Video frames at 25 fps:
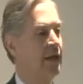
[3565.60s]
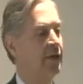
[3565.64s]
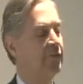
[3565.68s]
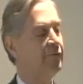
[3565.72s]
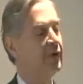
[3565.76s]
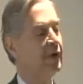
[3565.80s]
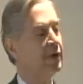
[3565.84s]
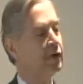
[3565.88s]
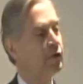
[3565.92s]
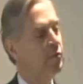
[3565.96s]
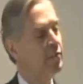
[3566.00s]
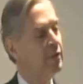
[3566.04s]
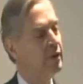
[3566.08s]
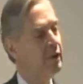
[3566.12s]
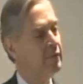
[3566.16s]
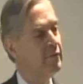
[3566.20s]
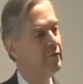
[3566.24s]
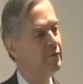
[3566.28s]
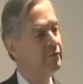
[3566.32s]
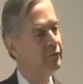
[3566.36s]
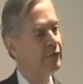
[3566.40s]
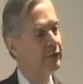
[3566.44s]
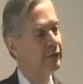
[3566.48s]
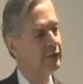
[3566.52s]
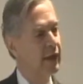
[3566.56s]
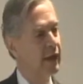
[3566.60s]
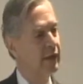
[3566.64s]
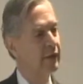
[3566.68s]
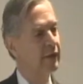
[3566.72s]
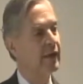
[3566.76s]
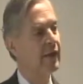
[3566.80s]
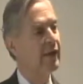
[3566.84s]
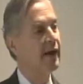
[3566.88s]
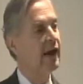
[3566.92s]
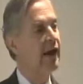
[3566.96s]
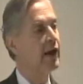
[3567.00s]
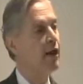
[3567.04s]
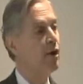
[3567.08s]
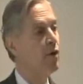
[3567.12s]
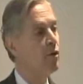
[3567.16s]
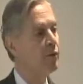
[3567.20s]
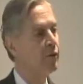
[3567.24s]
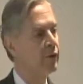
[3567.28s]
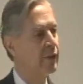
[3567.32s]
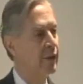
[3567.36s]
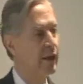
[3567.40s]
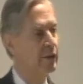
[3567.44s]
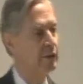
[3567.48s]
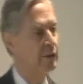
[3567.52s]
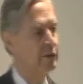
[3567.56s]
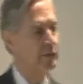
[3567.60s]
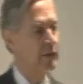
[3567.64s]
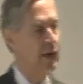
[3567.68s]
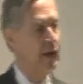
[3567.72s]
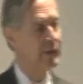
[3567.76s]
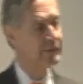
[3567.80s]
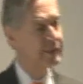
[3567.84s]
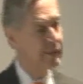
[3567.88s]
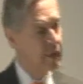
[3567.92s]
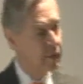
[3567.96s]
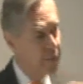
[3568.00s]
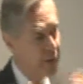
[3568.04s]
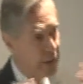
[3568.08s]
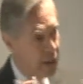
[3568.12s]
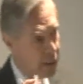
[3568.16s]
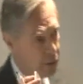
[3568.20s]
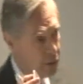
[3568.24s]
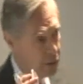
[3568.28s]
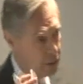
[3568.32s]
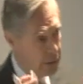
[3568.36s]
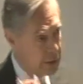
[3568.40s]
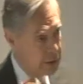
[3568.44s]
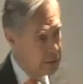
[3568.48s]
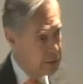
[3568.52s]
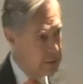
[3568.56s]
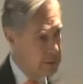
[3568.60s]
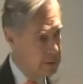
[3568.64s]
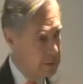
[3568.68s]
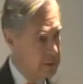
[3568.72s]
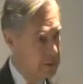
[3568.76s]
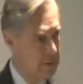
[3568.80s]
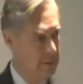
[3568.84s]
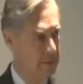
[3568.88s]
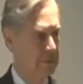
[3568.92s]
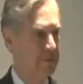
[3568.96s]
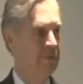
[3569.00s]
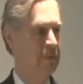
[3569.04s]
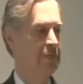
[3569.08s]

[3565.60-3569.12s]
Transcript: If I don't believe in free trade, then I accommodate. I start making all this,